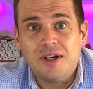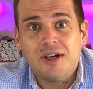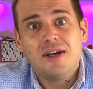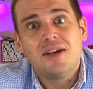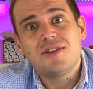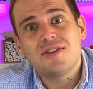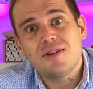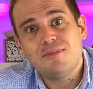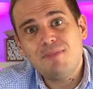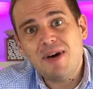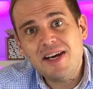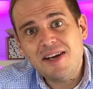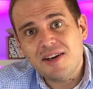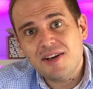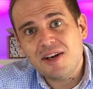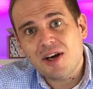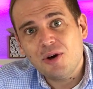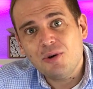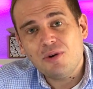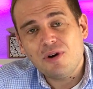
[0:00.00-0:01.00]
So make a
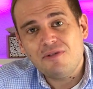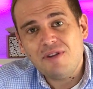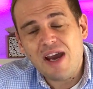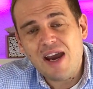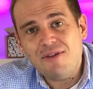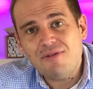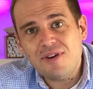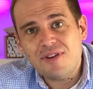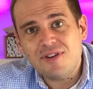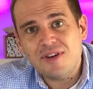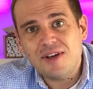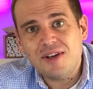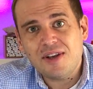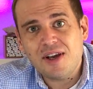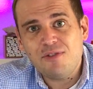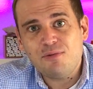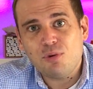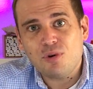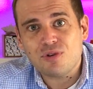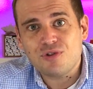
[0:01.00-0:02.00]
note of everything
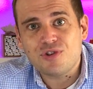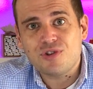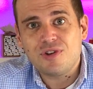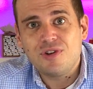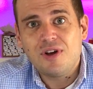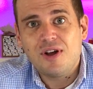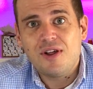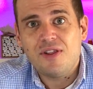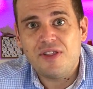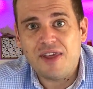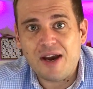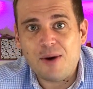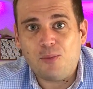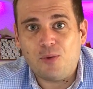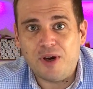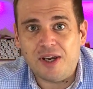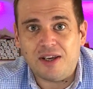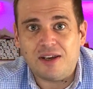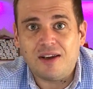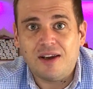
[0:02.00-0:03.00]
they've watched that
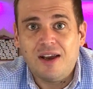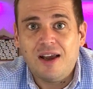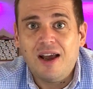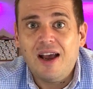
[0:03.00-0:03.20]
week.